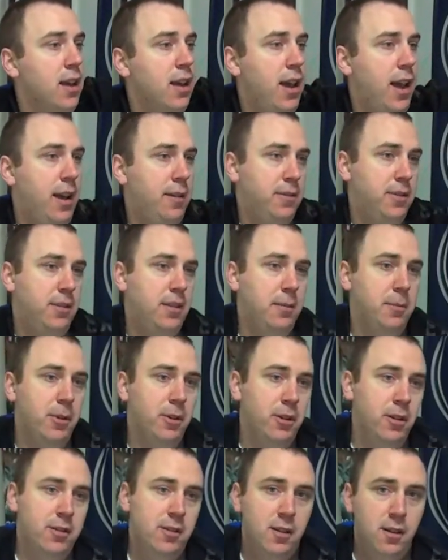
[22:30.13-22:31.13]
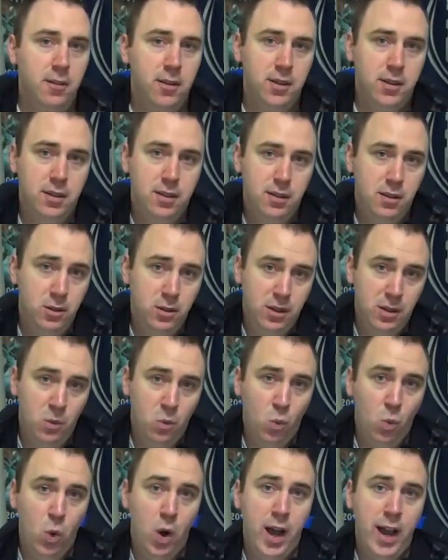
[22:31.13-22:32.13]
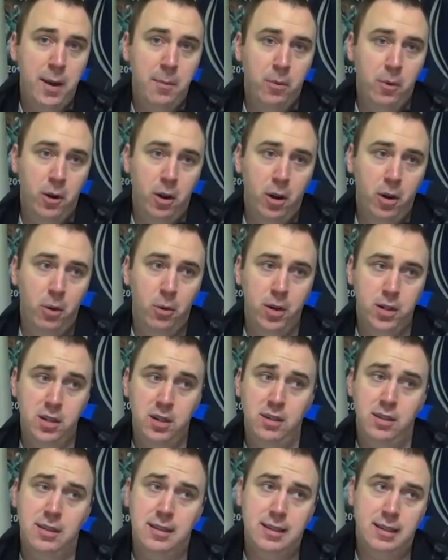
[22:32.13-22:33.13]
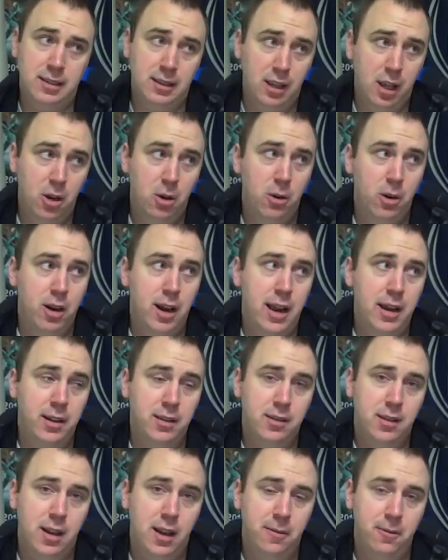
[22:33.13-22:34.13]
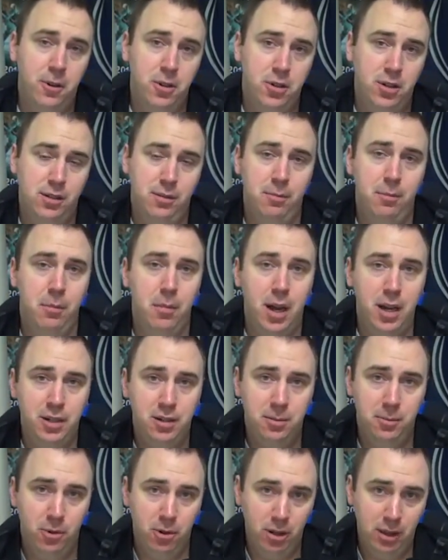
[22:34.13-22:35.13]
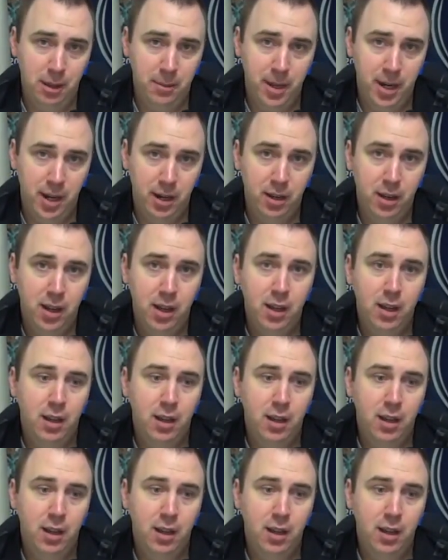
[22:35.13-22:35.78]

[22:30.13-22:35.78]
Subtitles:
have similar services using WiBro, which is slower and its coverage is much more limited.